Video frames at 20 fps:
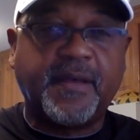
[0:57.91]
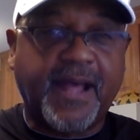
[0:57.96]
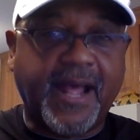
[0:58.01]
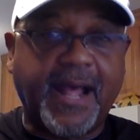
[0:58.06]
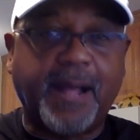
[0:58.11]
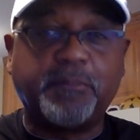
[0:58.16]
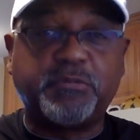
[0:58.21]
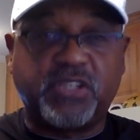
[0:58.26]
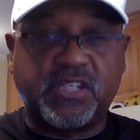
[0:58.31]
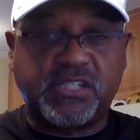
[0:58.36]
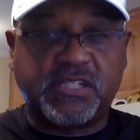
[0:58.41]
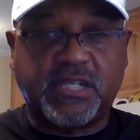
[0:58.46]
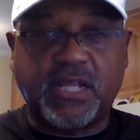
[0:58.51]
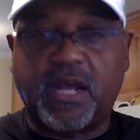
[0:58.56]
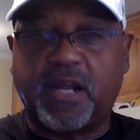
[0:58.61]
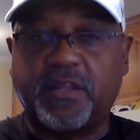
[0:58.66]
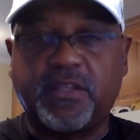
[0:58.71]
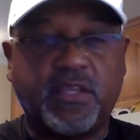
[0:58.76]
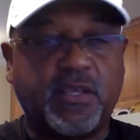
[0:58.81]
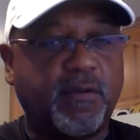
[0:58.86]
I'm just
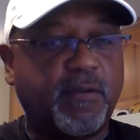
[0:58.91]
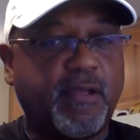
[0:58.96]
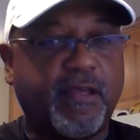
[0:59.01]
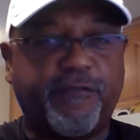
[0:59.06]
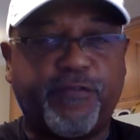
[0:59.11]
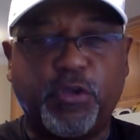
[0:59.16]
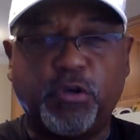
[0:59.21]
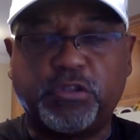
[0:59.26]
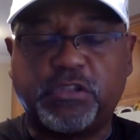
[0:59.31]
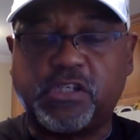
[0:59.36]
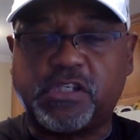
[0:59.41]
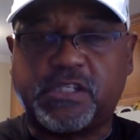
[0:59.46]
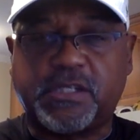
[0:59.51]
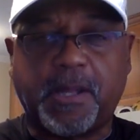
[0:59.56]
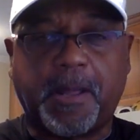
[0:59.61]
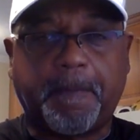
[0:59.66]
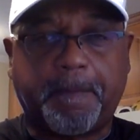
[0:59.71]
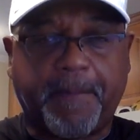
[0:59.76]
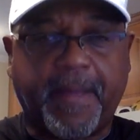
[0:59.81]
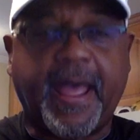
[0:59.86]
telling you, if you just
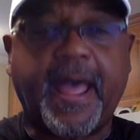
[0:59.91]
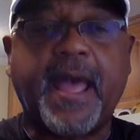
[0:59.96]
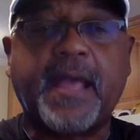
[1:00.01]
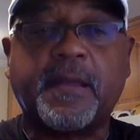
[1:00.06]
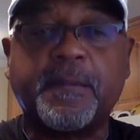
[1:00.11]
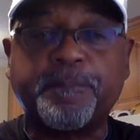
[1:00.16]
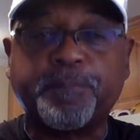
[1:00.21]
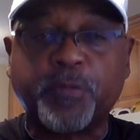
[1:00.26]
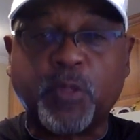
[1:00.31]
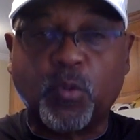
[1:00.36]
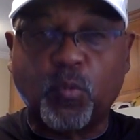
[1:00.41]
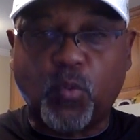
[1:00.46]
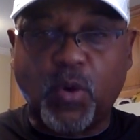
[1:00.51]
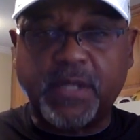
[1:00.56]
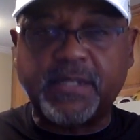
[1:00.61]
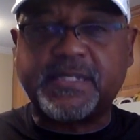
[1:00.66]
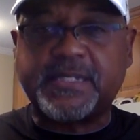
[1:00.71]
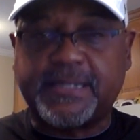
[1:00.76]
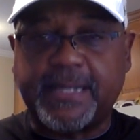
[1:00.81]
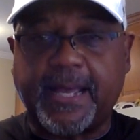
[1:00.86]
step back
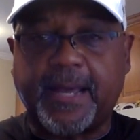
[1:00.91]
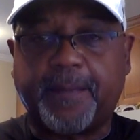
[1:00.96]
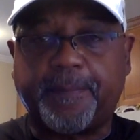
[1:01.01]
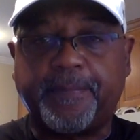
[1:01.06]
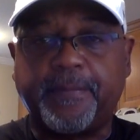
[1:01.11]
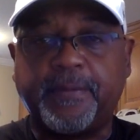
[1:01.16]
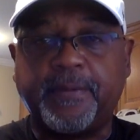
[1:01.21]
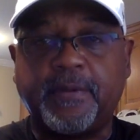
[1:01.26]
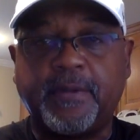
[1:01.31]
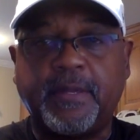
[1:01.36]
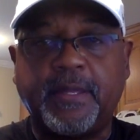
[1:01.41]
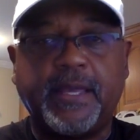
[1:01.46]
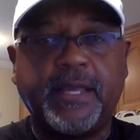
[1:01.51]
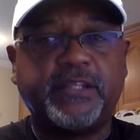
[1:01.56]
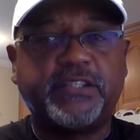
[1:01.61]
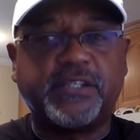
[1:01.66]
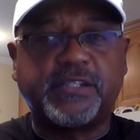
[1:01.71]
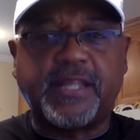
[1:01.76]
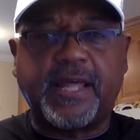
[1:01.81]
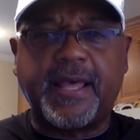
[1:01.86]
one step
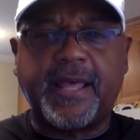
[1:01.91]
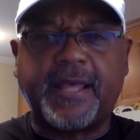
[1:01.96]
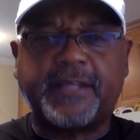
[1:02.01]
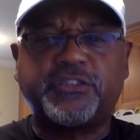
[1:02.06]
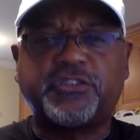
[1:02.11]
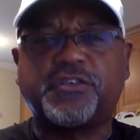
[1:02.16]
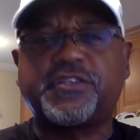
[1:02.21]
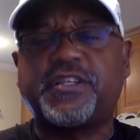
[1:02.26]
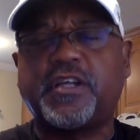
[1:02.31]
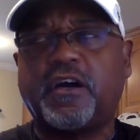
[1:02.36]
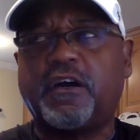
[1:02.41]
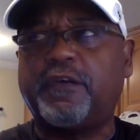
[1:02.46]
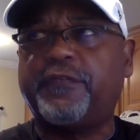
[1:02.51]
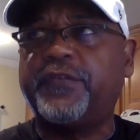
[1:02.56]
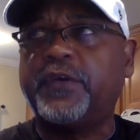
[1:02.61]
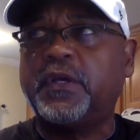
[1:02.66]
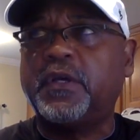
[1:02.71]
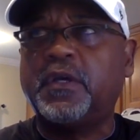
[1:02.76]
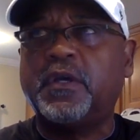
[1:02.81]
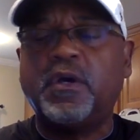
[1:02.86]
and just ask
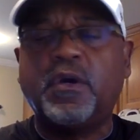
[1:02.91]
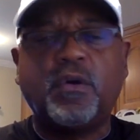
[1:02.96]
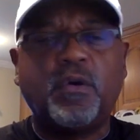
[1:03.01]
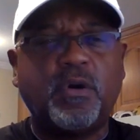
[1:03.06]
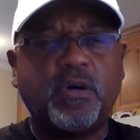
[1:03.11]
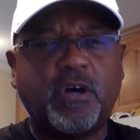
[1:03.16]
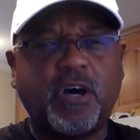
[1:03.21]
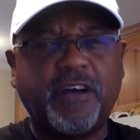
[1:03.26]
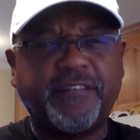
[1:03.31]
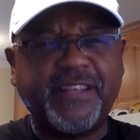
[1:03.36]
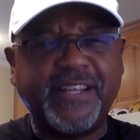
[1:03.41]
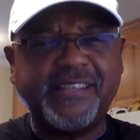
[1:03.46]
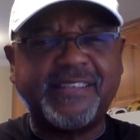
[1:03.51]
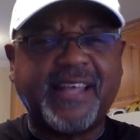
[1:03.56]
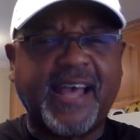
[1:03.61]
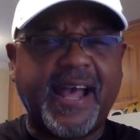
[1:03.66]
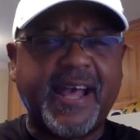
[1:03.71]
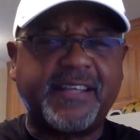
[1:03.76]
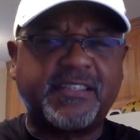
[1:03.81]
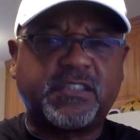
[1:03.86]
yourself, are these
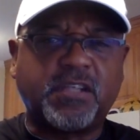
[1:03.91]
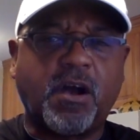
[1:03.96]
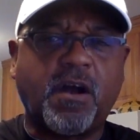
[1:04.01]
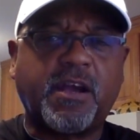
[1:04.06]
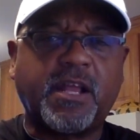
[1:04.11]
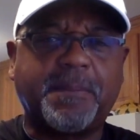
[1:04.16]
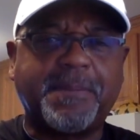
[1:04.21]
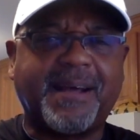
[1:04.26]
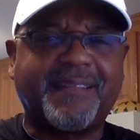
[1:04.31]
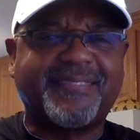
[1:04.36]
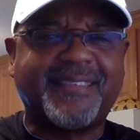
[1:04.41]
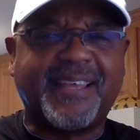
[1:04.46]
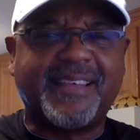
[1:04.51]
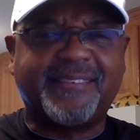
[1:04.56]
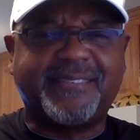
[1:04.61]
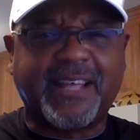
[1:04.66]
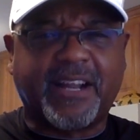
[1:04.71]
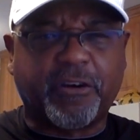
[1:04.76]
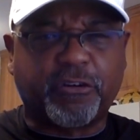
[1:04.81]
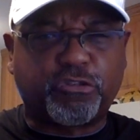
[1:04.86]
guys talking about
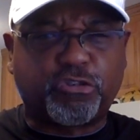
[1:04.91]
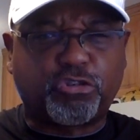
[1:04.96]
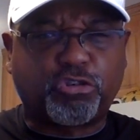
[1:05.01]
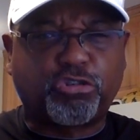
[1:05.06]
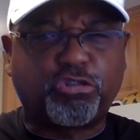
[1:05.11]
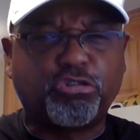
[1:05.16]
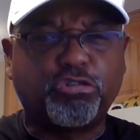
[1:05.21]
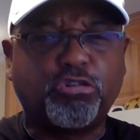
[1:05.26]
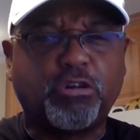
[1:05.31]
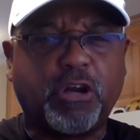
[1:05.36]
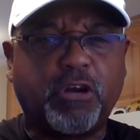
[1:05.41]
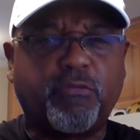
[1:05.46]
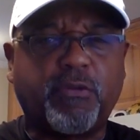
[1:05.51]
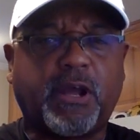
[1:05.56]
things that are truly